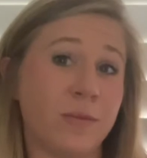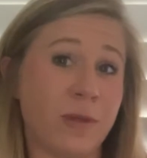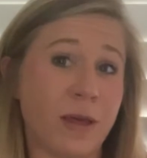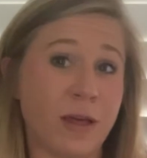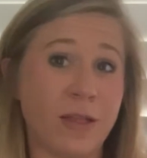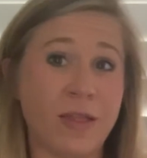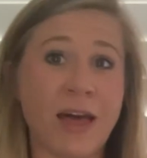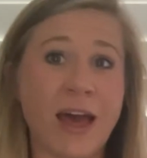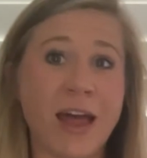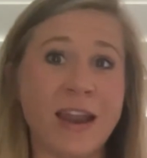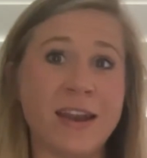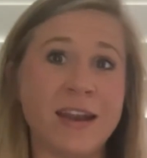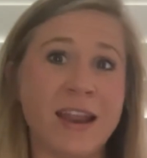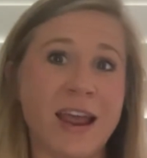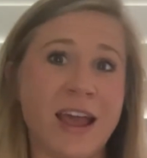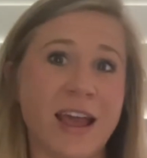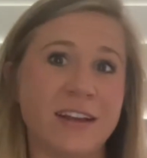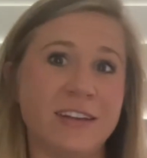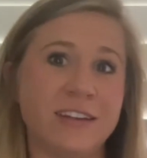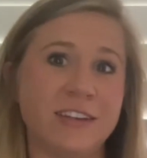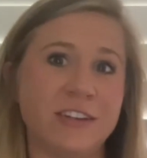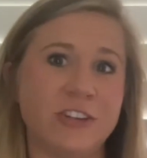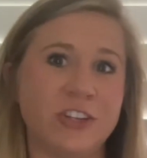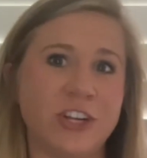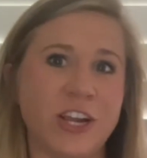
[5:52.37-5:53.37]
Aladdin had
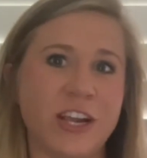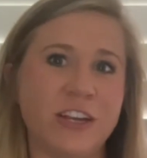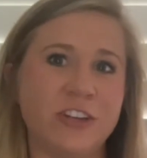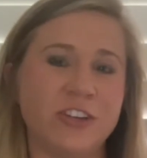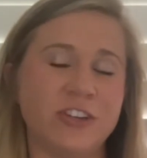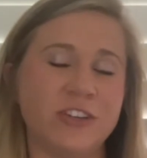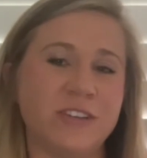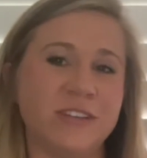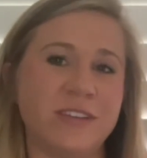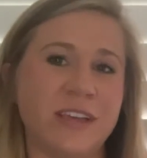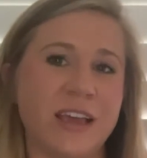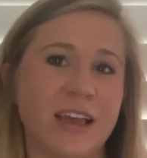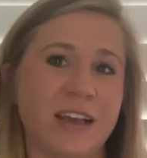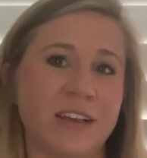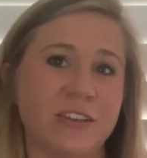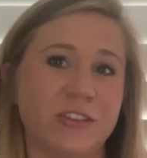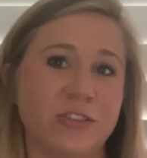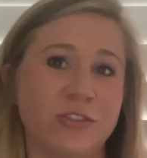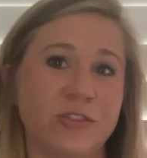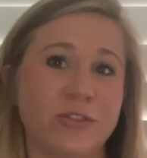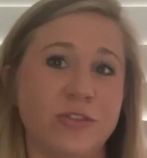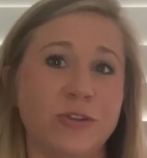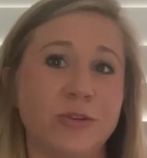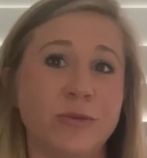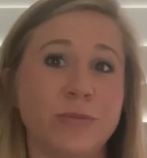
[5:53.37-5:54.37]
to change his
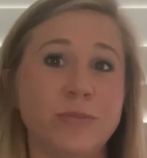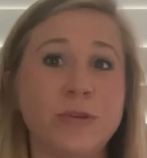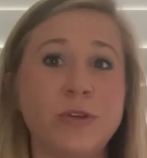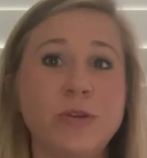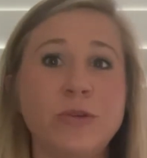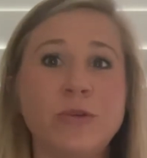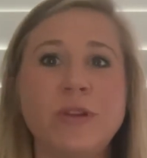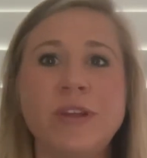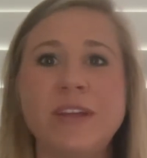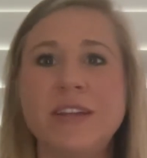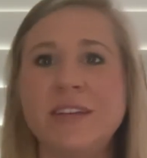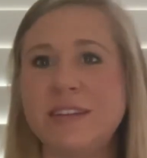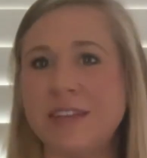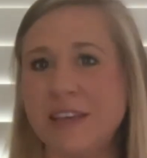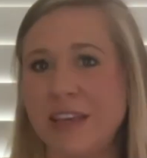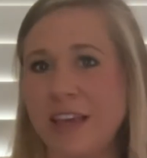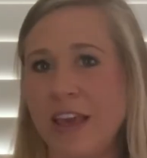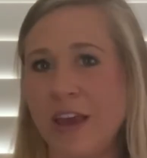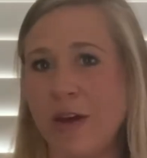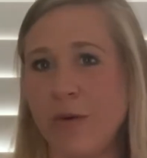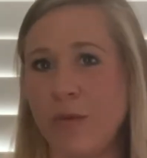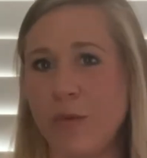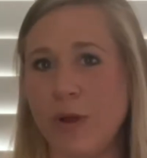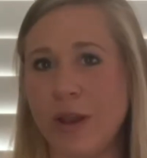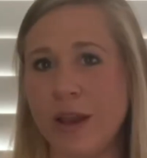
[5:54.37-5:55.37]
external beauty to
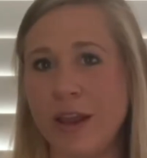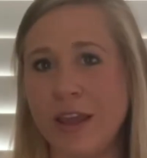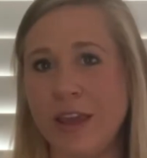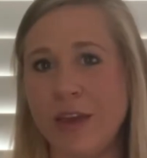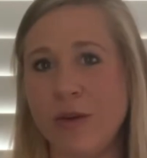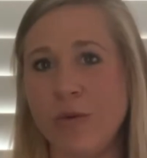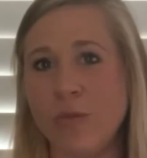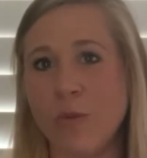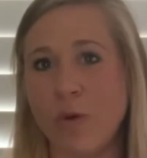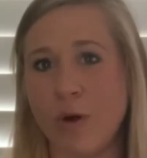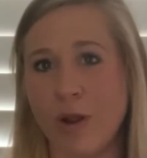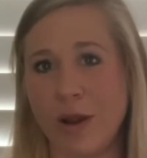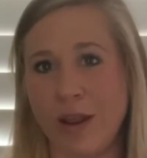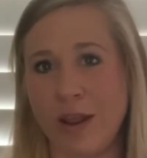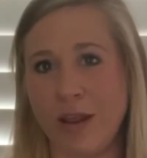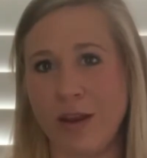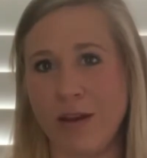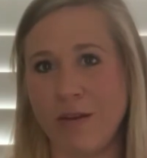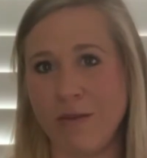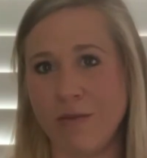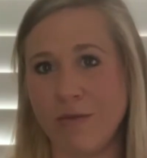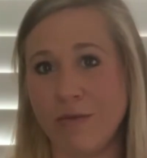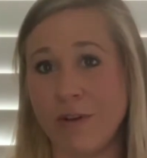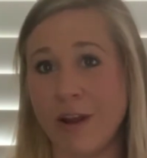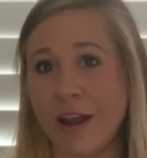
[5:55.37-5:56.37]
get what he wanted,
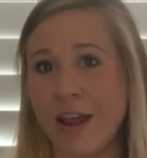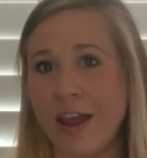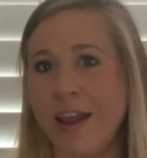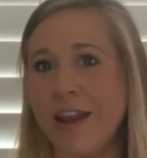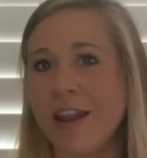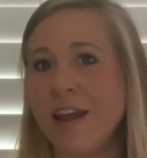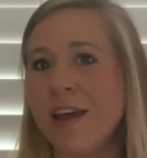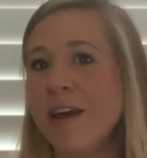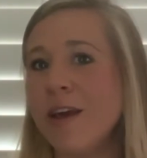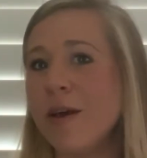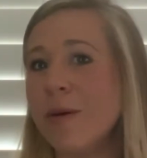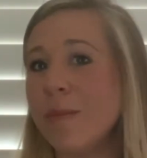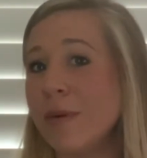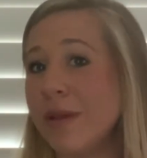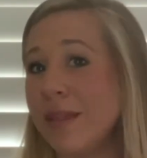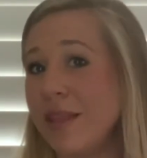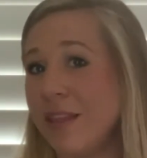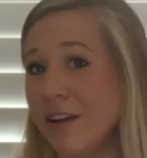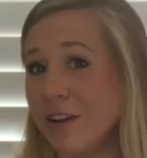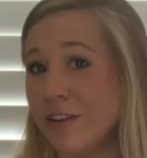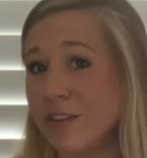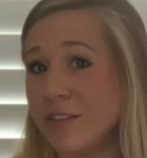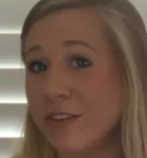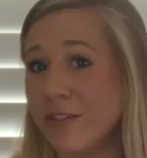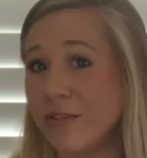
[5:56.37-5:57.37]
right? But
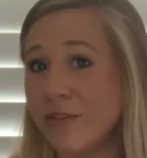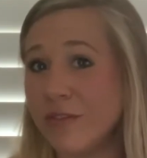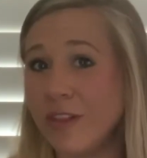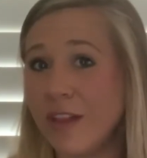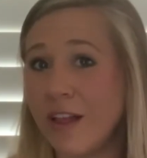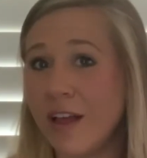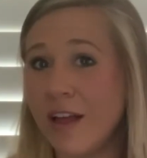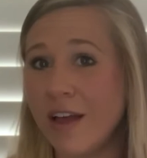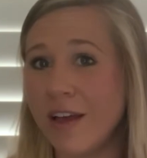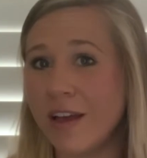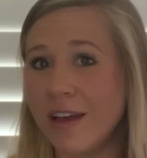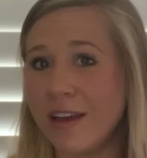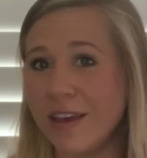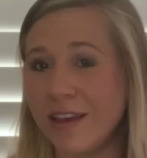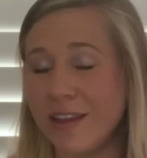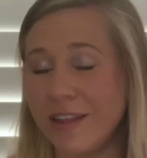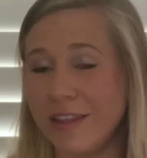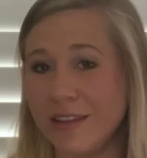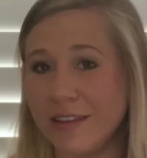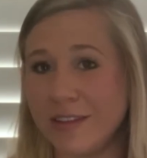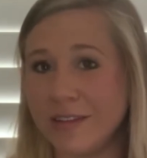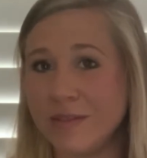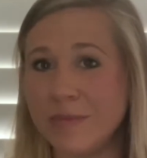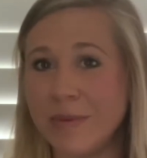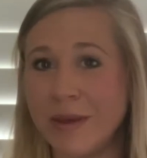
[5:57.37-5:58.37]
there's a flaw in
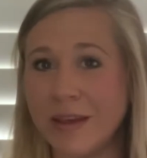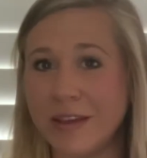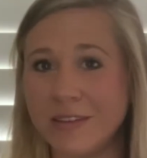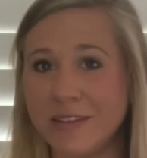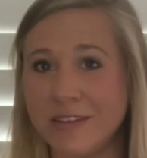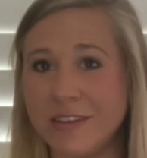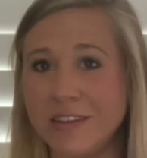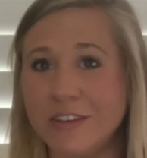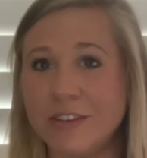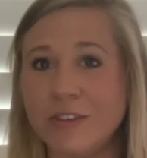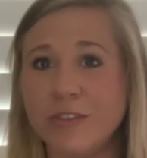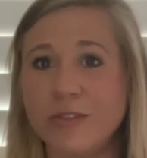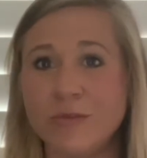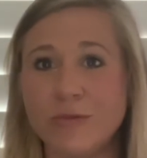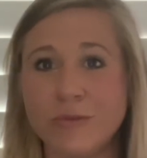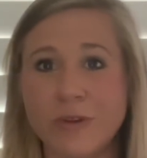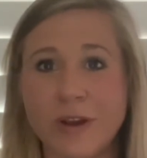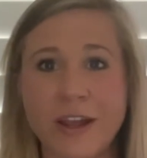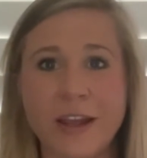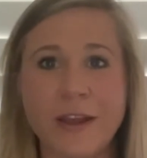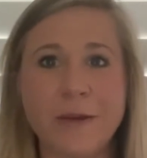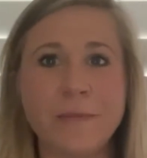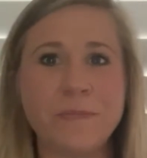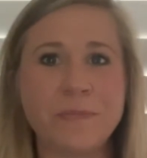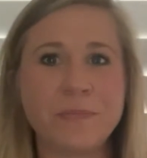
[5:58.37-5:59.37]
this message, right?